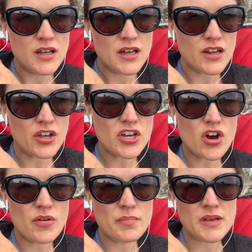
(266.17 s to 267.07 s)
And I
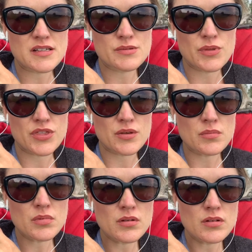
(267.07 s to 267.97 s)
can't mix with
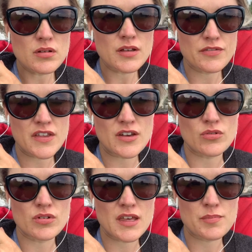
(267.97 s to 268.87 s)
them if they're
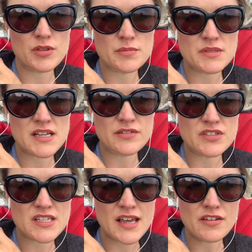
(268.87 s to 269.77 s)
not keeping themselves
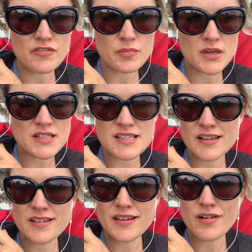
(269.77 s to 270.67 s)
safe, because then
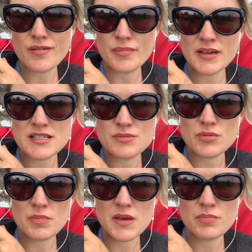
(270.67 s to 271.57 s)
I can't mix
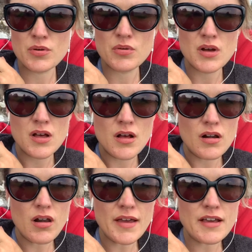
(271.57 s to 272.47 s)
with people
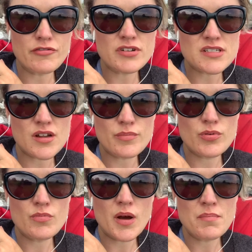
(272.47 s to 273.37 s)
like, for
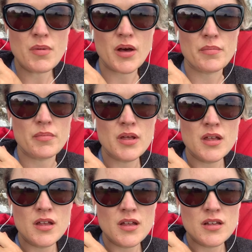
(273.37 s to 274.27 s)
example, my mum.
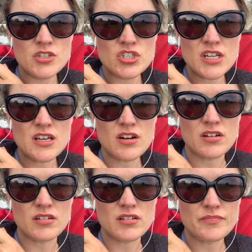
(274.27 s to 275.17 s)
She wouldn't